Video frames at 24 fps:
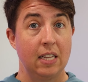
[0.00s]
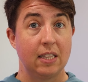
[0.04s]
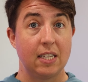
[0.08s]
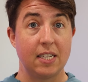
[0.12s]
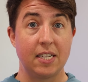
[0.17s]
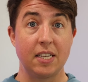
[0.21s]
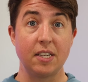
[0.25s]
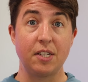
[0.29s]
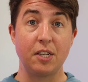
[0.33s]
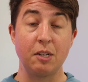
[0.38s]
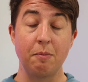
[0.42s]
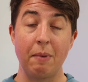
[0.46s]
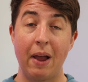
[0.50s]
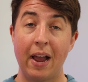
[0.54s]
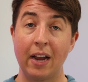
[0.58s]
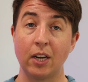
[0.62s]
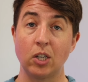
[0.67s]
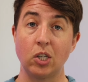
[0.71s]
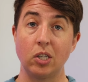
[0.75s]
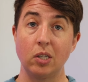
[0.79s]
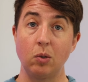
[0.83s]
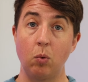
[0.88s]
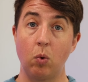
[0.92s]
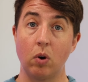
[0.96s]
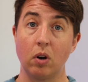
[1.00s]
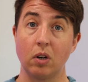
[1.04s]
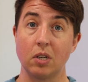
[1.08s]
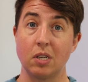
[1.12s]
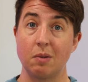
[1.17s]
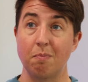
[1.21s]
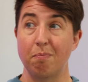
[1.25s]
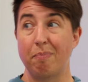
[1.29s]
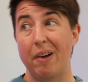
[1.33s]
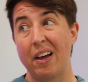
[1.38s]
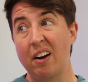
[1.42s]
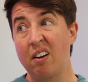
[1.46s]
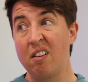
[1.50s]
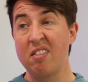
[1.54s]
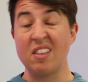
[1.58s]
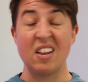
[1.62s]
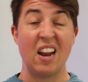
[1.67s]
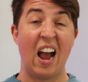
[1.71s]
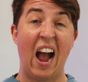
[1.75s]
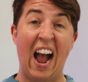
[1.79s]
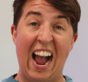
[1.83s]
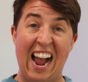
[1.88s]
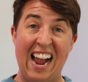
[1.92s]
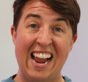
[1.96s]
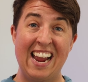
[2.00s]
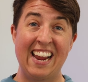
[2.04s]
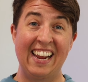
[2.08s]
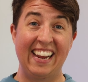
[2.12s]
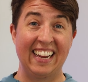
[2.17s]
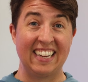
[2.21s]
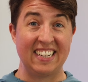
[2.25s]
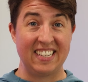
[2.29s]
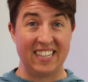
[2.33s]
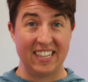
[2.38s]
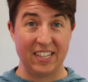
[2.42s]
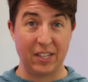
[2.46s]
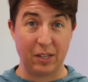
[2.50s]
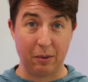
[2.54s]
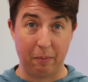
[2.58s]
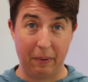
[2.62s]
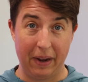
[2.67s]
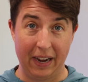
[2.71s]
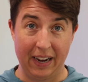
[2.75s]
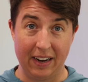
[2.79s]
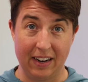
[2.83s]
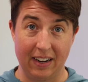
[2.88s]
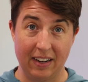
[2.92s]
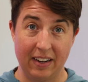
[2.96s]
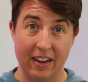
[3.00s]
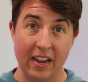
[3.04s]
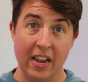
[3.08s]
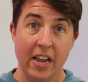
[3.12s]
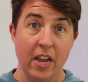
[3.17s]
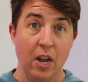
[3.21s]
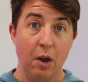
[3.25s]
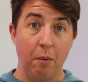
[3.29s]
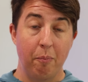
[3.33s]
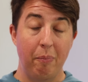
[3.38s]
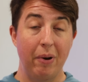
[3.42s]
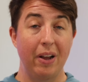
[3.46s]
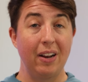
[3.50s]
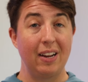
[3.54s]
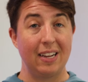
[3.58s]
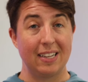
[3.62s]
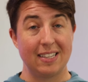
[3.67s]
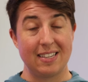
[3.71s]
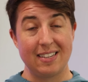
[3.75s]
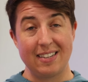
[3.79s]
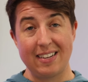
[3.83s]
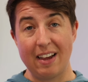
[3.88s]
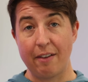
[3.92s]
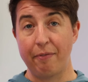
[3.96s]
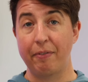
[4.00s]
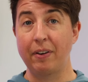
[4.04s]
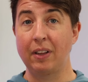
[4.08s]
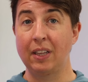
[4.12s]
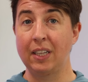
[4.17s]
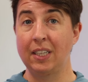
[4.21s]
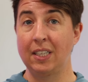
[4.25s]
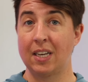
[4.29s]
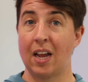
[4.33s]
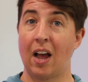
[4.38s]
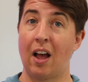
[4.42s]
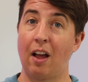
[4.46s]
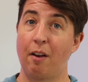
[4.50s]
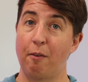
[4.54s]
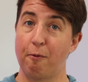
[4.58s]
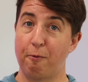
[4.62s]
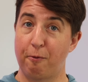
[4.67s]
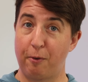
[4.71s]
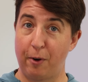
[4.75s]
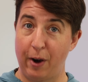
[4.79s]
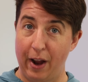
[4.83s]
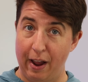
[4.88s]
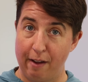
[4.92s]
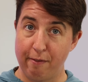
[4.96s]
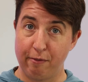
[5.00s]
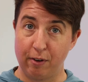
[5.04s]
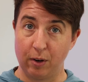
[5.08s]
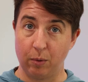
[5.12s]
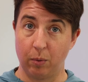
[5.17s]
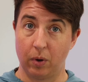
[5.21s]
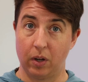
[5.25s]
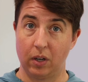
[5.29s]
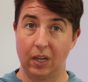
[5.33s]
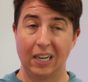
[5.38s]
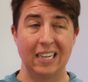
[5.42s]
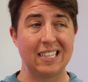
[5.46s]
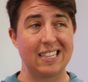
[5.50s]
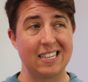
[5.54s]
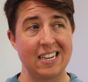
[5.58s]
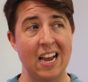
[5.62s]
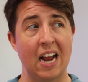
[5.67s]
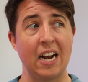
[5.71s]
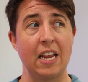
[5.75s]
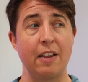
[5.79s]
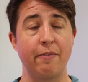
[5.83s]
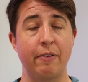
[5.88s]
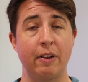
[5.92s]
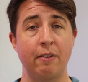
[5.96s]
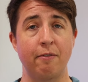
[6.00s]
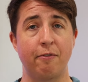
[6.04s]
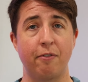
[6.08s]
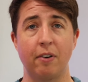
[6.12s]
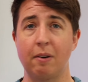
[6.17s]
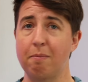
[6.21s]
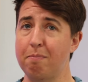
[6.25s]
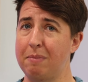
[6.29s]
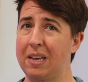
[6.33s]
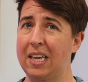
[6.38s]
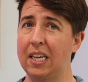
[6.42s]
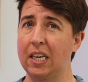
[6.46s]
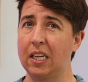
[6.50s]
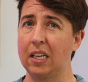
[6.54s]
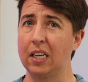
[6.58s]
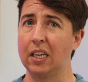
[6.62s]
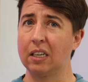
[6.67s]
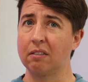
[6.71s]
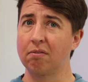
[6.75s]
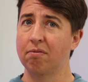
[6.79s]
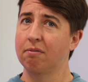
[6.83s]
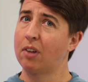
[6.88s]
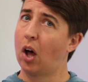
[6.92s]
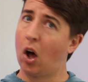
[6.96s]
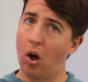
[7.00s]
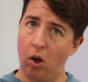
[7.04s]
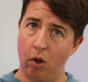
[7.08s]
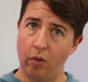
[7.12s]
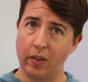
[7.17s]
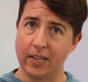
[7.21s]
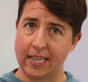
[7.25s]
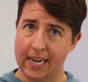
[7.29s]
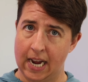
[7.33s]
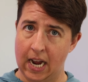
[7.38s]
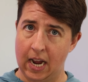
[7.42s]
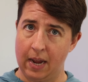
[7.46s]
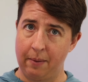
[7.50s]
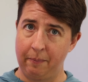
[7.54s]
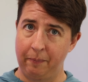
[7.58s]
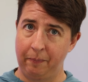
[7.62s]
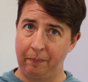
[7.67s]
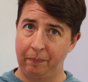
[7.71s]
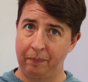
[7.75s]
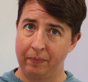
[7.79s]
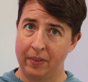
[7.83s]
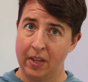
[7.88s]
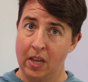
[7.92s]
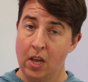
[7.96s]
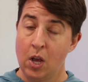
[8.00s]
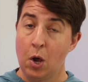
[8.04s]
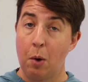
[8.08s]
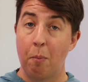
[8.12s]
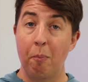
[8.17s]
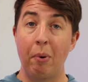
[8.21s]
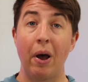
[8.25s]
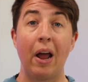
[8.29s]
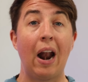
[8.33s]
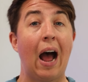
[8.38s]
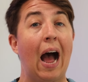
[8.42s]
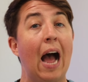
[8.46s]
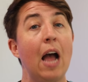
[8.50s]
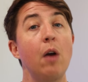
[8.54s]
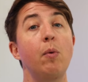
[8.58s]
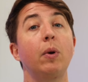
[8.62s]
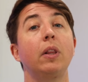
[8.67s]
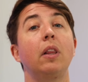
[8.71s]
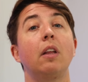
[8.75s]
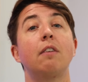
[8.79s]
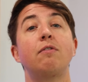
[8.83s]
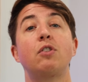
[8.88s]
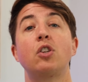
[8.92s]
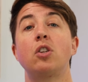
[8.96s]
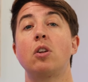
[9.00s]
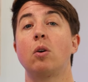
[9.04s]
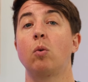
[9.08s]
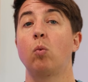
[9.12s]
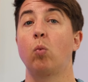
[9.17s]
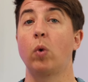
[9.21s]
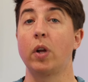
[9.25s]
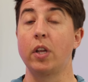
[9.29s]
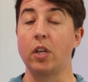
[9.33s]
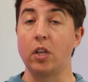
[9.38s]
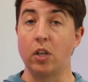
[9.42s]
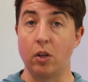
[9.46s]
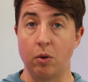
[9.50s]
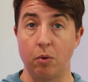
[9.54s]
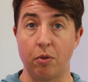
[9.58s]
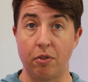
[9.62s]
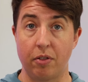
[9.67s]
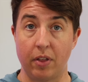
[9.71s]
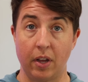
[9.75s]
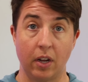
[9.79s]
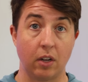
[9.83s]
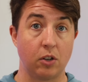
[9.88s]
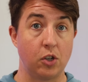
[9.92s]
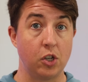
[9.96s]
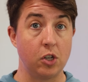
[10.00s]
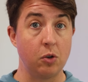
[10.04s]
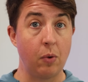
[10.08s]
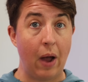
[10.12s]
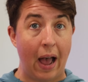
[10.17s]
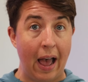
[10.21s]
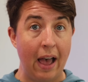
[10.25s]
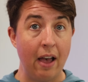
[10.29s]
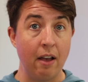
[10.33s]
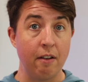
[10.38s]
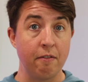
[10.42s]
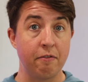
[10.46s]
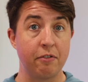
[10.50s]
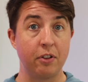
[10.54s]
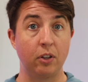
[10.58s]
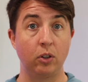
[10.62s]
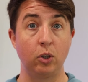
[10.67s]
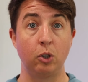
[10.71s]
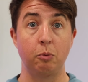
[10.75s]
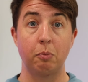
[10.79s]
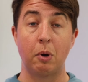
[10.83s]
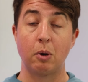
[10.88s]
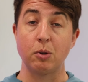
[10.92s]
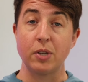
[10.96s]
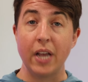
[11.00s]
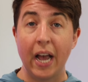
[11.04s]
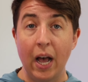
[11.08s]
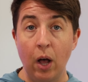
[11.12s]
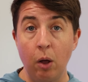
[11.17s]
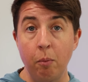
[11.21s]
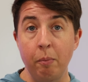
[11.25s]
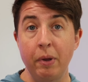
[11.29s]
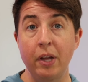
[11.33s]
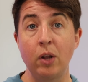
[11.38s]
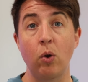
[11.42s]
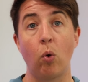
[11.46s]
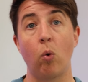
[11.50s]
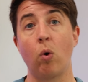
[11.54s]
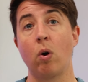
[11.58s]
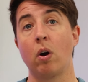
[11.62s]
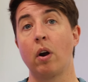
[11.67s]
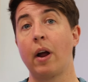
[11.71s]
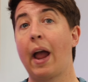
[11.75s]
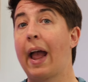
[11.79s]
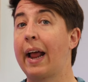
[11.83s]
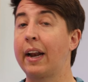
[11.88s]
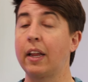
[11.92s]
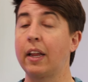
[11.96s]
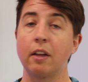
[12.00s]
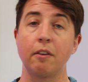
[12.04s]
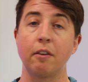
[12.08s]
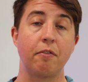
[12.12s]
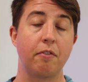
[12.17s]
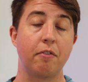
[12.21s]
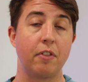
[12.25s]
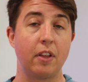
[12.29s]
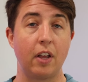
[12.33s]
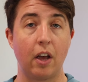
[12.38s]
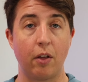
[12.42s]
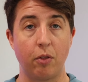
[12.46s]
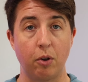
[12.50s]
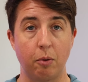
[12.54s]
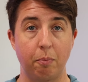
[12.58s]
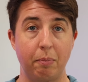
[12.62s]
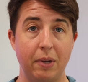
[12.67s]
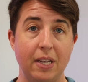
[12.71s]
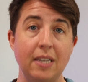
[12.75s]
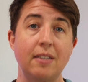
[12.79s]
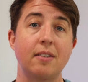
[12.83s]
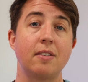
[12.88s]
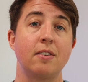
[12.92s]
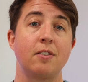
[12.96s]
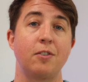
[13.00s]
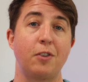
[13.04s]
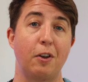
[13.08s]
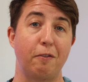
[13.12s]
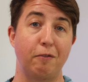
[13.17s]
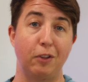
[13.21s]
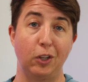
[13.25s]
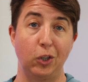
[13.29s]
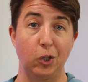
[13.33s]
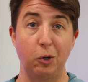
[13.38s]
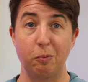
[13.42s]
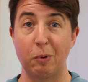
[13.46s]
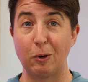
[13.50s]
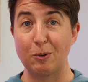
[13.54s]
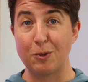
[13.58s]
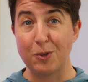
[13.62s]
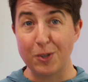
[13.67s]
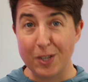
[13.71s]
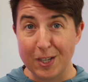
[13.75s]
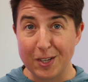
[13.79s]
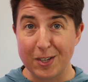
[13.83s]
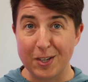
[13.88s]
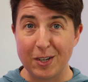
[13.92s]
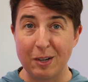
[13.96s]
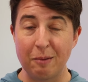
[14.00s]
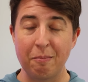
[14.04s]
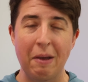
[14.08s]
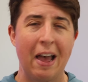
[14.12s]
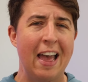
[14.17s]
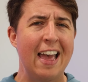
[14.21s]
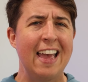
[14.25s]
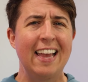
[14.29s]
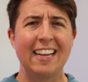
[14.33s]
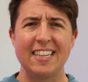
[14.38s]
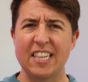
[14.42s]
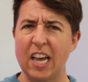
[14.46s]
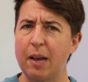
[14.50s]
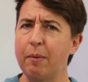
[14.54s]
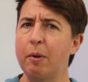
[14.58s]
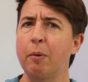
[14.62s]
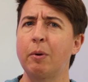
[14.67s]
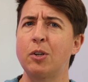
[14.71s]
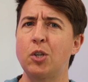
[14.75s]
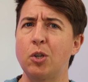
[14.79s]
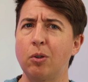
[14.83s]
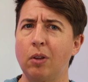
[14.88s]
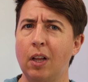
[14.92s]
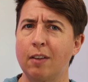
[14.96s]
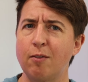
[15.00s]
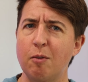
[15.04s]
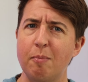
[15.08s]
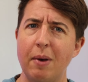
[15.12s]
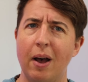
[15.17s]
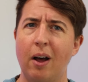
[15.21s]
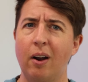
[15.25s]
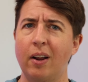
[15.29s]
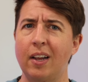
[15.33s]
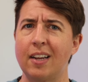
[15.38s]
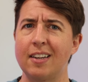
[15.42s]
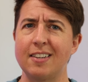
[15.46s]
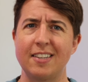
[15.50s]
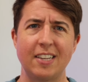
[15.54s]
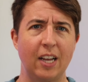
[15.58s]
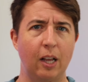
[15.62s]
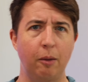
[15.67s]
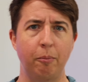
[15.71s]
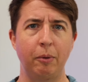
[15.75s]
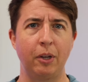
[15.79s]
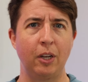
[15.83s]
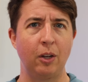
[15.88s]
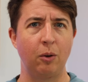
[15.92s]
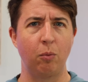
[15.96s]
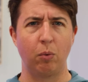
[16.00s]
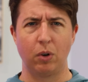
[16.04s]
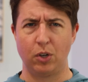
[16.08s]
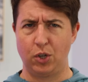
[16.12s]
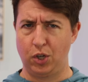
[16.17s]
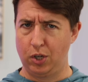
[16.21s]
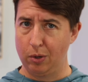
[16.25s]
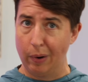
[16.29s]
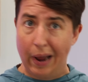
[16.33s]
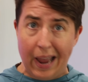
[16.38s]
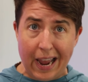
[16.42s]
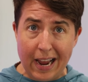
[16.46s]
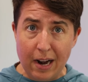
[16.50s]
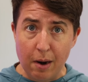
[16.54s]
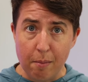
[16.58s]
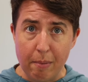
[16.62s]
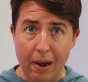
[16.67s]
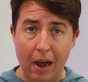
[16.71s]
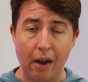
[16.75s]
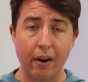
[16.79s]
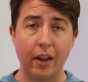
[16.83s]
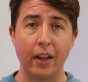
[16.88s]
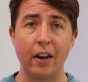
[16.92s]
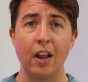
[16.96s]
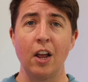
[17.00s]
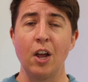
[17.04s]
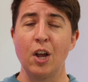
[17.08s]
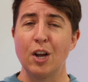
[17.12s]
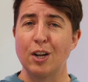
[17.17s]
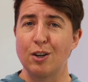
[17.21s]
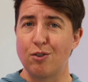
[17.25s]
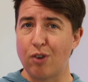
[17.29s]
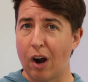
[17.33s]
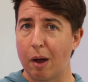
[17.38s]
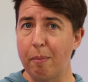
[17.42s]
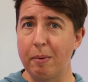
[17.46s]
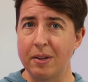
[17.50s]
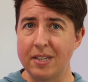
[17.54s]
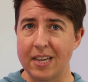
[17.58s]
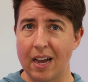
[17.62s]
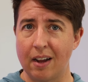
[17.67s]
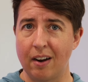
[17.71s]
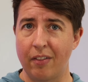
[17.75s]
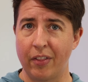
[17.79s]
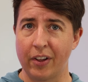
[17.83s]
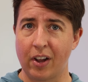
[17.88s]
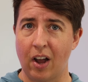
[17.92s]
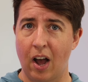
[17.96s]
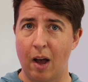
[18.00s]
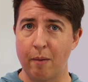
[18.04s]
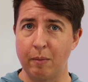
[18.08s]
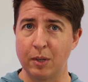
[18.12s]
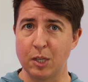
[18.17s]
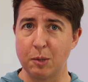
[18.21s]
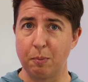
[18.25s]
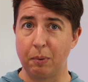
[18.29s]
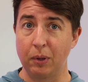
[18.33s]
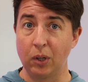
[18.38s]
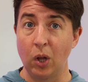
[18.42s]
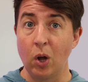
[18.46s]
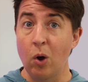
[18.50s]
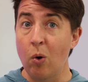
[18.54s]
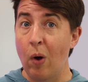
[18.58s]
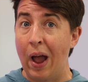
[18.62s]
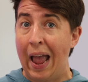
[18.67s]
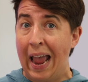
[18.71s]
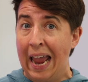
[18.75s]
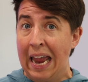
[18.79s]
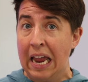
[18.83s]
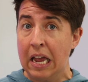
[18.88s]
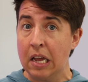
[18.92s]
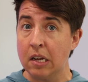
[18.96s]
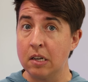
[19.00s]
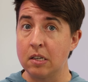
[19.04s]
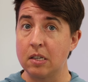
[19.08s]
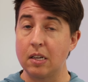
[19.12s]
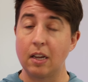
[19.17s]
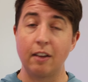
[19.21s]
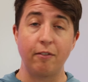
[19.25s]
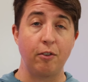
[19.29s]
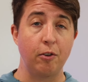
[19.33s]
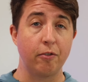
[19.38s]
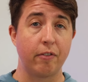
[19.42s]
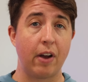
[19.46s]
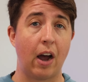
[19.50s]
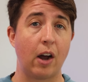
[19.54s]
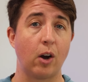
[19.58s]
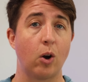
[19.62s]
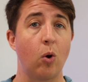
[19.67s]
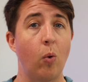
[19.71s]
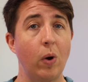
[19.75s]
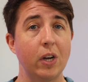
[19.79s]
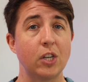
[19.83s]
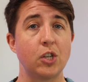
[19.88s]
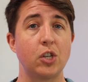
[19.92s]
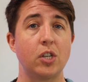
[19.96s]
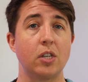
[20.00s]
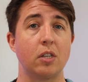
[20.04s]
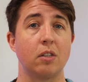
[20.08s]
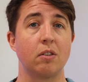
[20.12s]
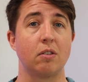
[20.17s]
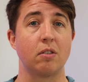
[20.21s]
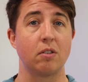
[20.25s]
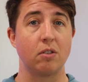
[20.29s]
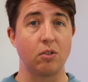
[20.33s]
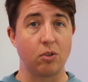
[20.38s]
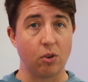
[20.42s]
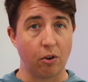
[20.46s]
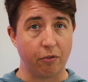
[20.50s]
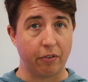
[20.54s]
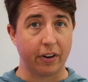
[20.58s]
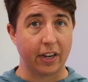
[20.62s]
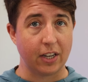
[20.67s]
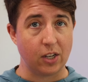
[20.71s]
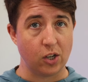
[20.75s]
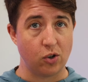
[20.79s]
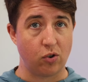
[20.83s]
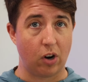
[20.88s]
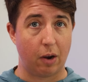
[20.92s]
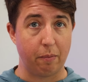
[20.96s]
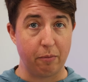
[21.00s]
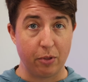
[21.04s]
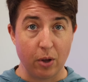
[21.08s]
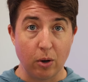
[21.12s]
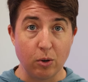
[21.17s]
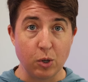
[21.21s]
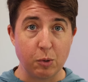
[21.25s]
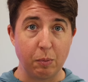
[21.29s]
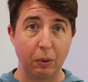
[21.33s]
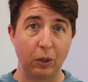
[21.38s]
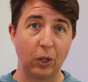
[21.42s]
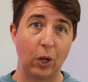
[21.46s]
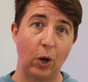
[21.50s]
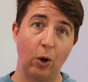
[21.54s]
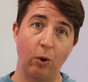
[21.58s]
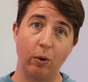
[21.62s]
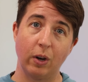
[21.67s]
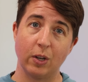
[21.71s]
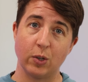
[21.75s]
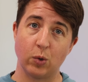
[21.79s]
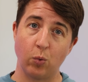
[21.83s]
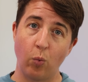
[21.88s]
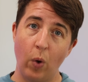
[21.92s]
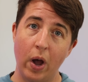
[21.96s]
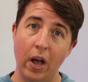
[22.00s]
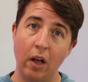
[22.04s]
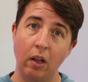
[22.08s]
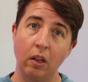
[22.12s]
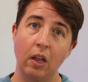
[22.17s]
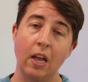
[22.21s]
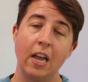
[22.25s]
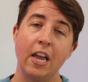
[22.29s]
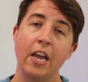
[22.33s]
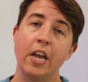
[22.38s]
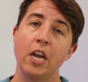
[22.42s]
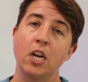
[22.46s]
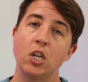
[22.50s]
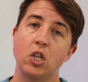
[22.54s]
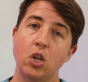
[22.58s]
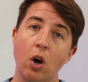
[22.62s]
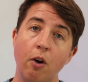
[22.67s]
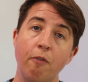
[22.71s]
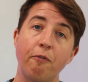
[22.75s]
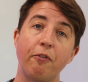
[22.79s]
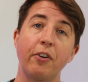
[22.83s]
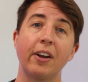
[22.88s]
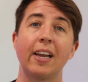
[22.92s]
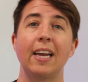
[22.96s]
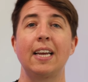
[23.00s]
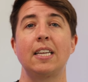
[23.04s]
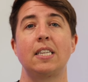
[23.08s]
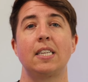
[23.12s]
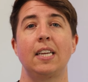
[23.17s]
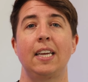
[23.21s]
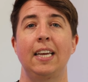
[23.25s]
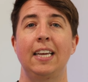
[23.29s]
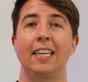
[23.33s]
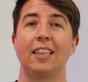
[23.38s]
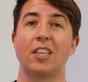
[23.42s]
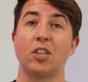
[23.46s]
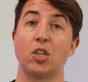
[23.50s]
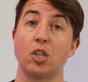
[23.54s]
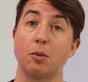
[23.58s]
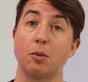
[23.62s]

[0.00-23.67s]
The system actually works better than I anticipated, but it's definitely not for everyone. And it's not even for me all the time. But I would love to know what you think. Do you have the Lumos helmet or any of the other pieces of the Lumos system? Tell me what you love about it. Tell me what you hate about it. Drop it down in the comments below. And if you've got questions, don't forget to drop those below as well. Don't forget to hit the